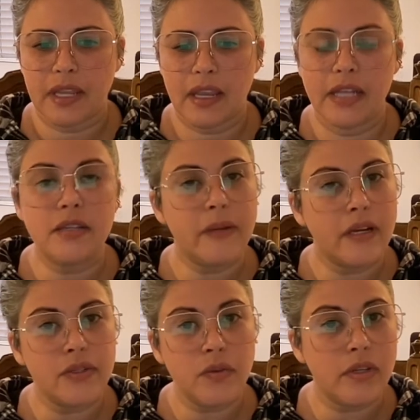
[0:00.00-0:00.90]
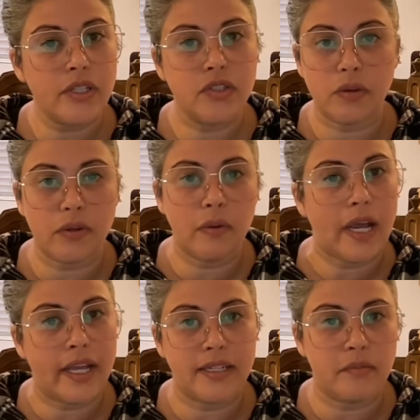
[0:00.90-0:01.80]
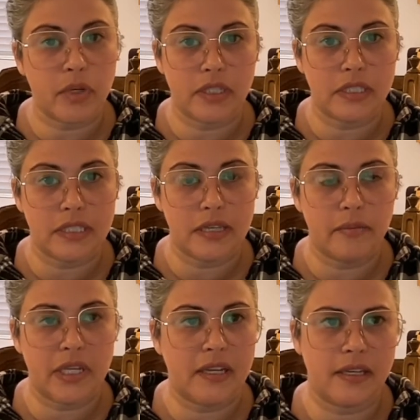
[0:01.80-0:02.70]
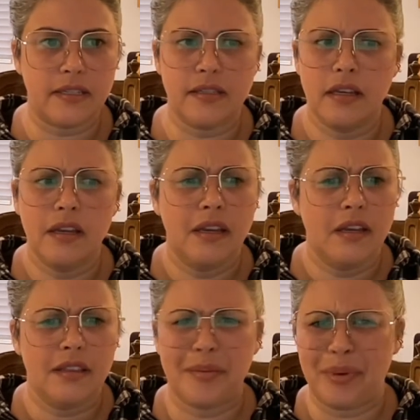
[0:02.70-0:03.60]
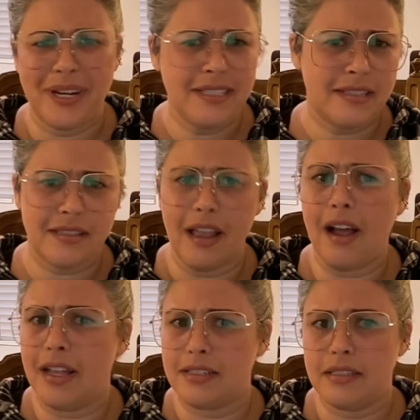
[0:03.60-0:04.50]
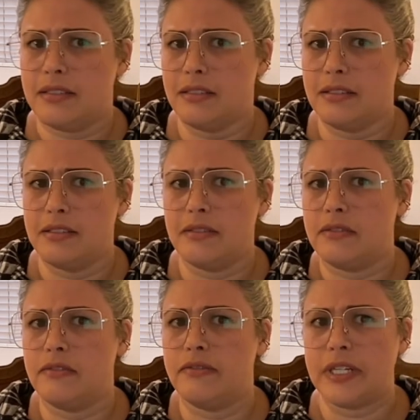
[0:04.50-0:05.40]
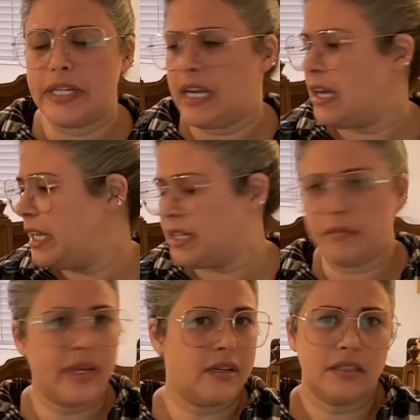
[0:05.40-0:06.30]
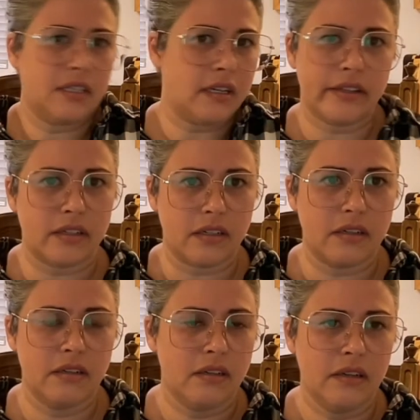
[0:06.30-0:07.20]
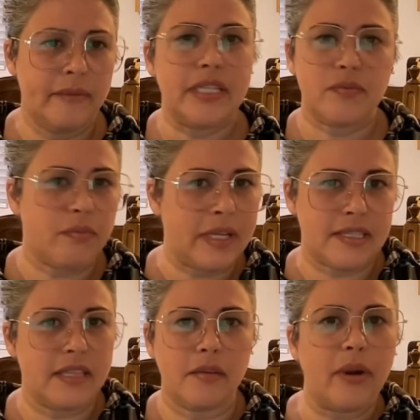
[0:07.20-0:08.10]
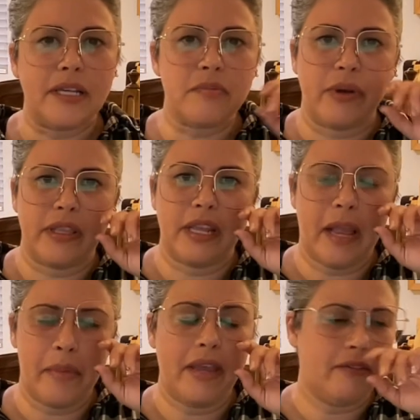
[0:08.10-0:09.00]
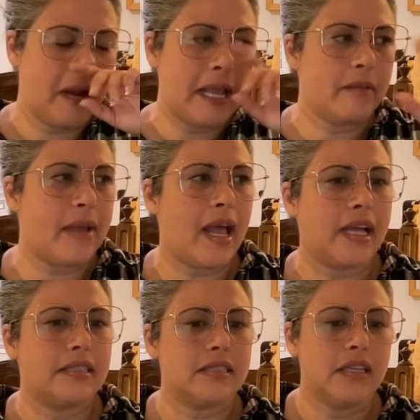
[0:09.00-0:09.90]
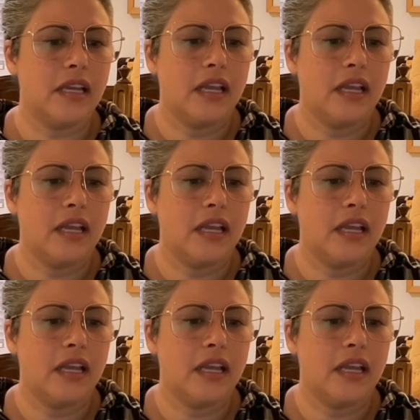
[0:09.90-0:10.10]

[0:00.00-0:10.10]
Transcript: to be honest with you, I don't know why I didn't purchase it, because the price is not very high compared to other, I mean, it's in the price point that I pay for handbags.